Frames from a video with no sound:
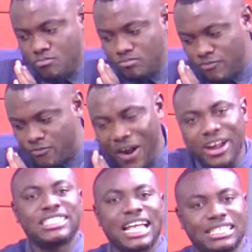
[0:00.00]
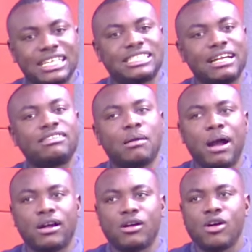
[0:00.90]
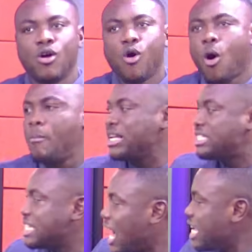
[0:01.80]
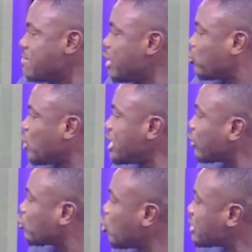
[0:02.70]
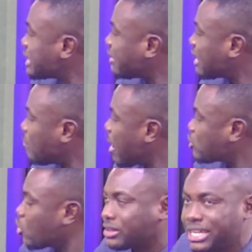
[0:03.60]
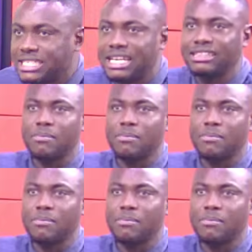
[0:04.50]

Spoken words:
very static centre back. Obejina in between the two centre backs or three centre